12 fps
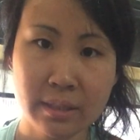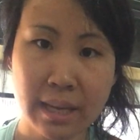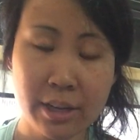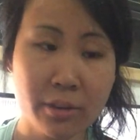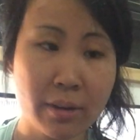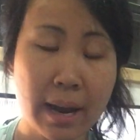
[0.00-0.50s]

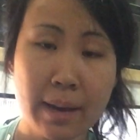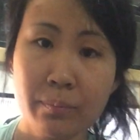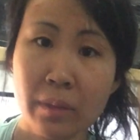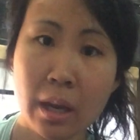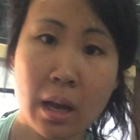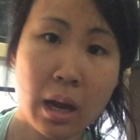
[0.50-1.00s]
Take your rat,
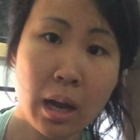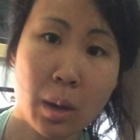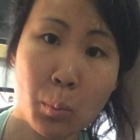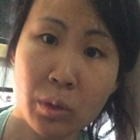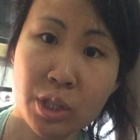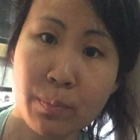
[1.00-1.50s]

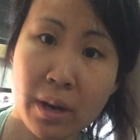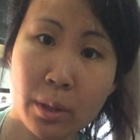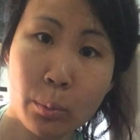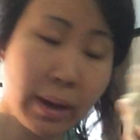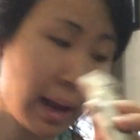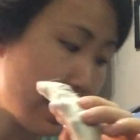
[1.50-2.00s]
which by
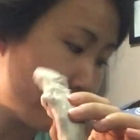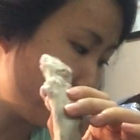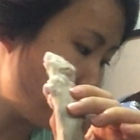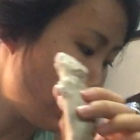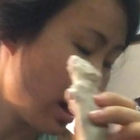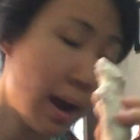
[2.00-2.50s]
the way
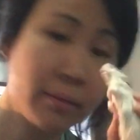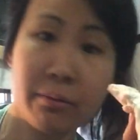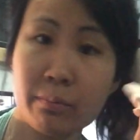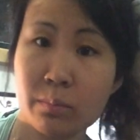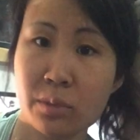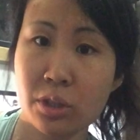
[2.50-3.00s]
I've
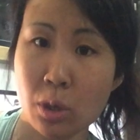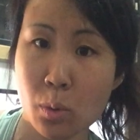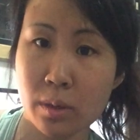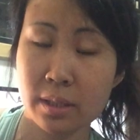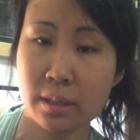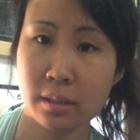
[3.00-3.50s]

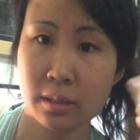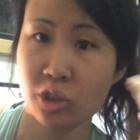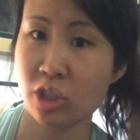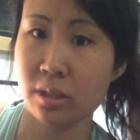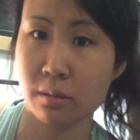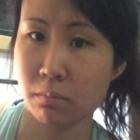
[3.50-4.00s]
soaked
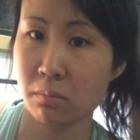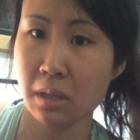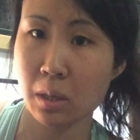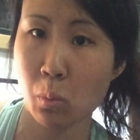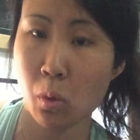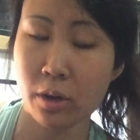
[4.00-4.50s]
just
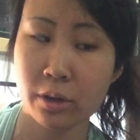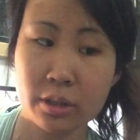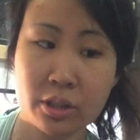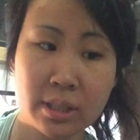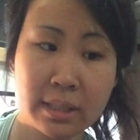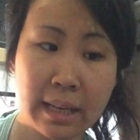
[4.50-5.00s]
in
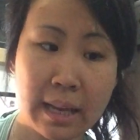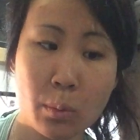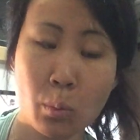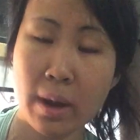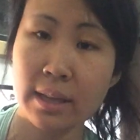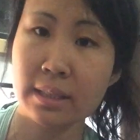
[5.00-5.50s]
water just to get
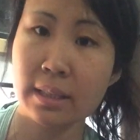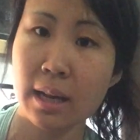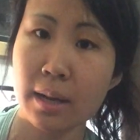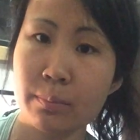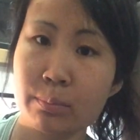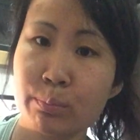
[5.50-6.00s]
it wet,
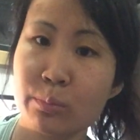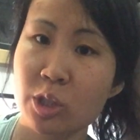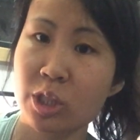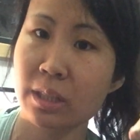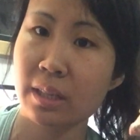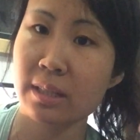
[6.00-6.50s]

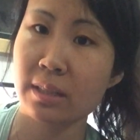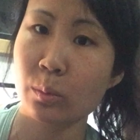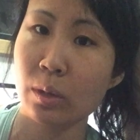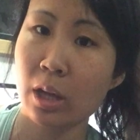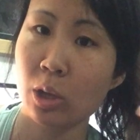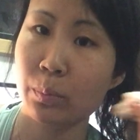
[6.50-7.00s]
just because it
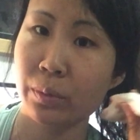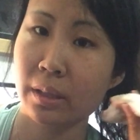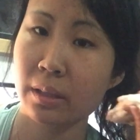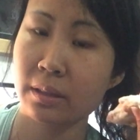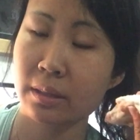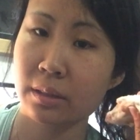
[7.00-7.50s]
will help
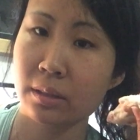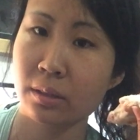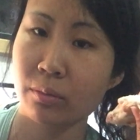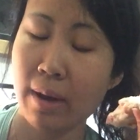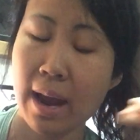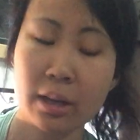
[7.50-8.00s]

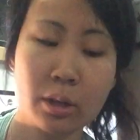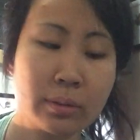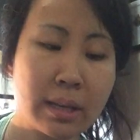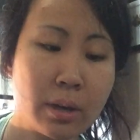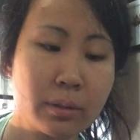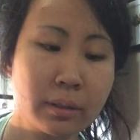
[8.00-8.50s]
the rat go
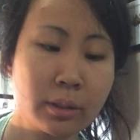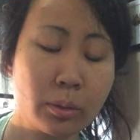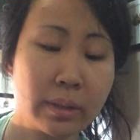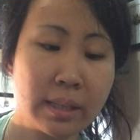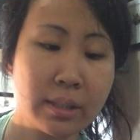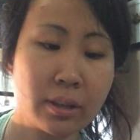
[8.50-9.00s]
down a
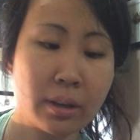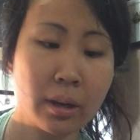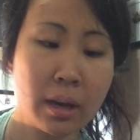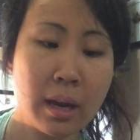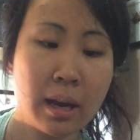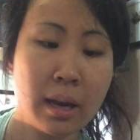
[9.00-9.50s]
little easier